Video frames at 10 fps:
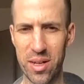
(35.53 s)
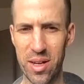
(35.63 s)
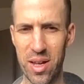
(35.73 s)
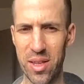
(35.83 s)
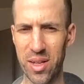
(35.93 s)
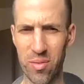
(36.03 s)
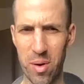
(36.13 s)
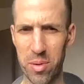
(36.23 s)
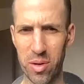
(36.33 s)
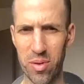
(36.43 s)
I think
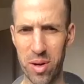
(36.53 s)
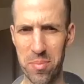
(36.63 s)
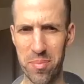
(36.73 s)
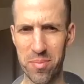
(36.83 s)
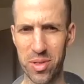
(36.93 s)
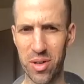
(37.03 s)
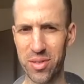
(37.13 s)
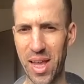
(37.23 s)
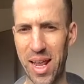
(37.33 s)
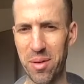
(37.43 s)
Robert Crumb, Charles
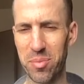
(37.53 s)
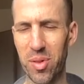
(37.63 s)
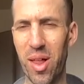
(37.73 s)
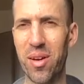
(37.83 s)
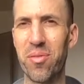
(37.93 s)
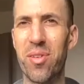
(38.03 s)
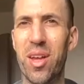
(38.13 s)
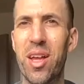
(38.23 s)
Addams, a lot of